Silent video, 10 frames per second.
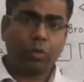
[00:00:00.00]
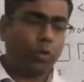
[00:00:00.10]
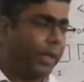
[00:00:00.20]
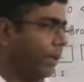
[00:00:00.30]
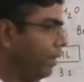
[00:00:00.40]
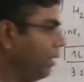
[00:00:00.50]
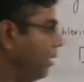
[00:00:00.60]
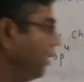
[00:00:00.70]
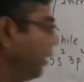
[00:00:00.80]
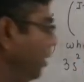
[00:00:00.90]
So here
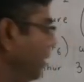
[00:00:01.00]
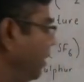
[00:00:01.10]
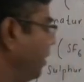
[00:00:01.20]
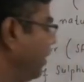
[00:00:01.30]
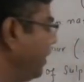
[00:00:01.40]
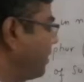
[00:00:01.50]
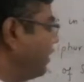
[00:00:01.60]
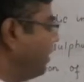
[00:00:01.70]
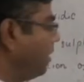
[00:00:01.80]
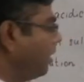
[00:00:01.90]
is
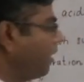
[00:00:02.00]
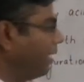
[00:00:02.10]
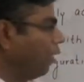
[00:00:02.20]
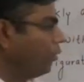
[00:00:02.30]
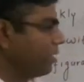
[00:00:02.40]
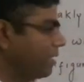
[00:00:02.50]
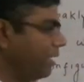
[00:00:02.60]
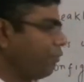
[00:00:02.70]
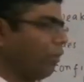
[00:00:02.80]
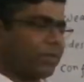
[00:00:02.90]
the ground
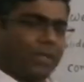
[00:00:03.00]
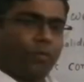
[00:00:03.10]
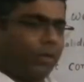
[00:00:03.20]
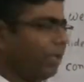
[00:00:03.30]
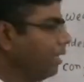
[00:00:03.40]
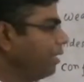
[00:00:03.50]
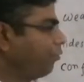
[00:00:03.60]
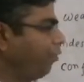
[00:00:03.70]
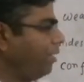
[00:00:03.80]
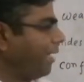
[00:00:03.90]
state for
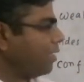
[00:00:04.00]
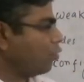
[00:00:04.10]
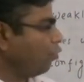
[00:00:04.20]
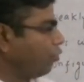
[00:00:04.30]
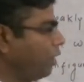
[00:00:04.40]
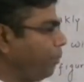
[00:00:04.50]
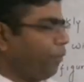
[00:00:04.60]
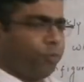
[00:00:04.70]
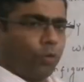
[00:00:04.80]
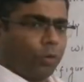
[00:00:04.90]
sulfur. 3s to
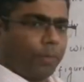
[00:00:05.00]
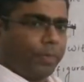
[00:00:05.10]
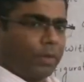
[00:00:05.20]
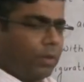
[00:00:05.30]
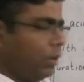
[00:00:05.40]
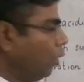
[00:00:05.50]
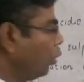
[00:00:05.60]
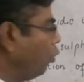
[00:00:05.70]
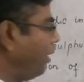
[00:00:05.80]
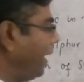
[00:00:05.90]

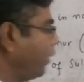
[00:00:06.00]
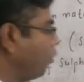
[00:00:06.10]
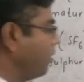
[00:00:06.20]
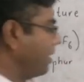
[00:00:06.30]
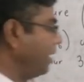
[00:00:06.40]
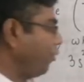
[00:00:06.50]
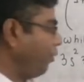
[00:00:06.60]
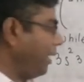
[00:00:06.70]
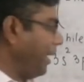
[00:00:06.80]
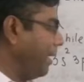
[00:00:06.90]
3p4. 2 electrons in
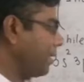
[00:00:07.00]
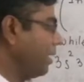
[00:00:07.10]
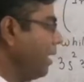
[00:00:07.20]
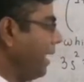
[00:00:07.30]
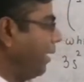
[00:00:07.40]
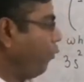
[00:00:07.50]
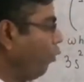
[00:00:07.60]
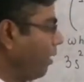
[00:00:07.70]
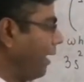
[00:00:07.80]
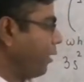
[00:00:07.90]
3s and
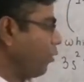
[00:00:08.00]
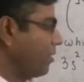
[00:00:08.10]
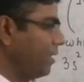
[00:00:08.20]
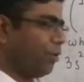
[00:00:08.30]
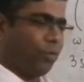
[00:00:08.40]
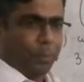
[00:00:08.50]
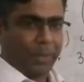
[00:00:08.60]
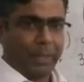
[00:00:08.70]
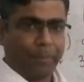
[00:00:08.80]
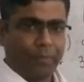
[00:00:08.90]
4 electrons in
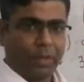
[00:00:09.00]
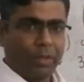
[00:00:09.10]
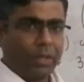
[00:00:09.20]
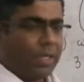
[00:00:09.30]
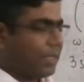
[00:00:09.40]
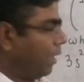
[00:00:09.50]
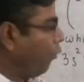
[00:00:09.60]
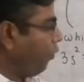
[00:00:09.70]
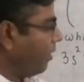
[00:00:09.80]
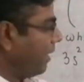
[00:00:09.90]
3p.
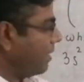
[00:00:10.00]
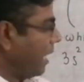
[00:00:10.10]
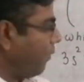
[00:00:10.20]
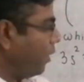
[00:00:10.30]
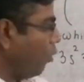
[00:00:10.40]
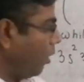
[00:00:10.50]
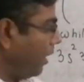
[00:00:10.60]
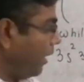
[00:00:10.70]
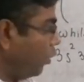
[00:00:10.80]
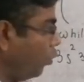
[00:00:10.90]
Sulfur is having
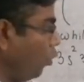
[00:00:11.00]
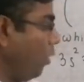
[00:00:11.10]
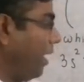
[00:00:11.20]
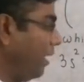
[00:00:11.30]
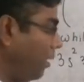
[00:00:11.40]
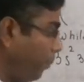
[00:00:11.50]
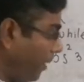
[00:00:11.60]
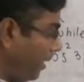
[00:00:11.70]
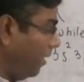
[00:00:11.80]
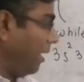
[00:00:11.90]
only 2
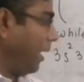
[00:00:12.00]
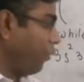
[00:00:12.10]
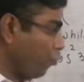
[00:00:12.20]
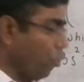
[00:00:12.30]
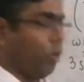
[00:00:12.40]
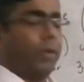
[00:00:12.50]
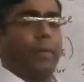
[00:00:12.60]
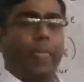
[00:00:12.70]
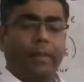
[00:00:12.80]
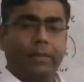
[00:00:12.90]
unpaired
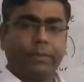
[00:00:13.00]
electrons.